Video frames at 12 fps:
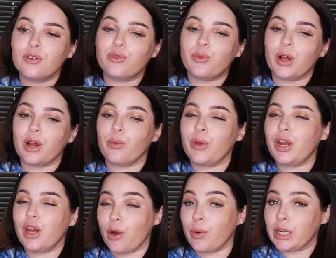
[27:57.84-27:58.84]
of where
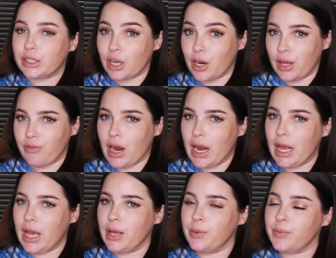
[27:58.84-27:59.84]
we know when it's already
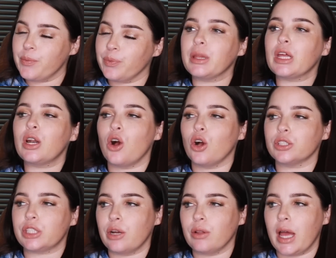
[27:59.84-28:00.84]
raining, but then
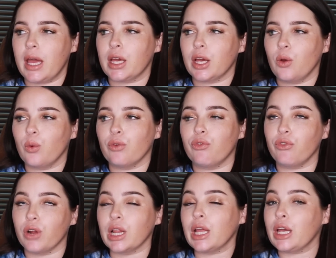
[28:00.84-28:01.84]
also like we're
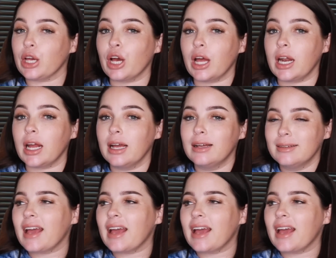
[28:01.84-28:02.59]
really good.